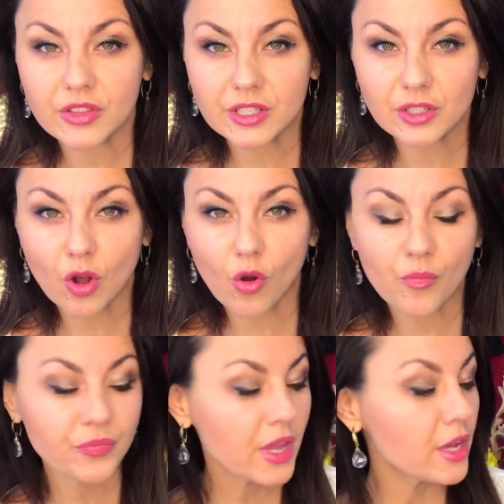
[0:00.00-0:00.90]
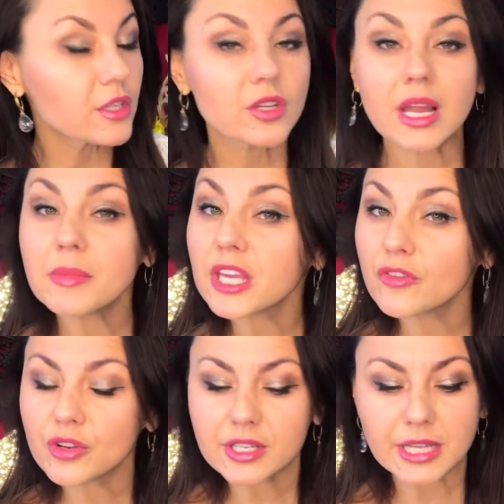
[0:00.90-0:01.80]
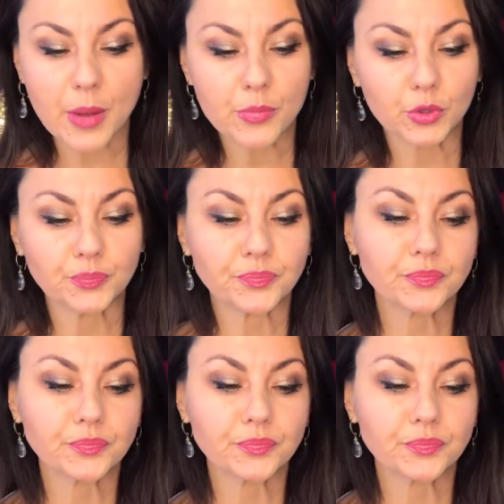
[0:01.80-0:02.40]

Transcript: this goal. So let me give you an example.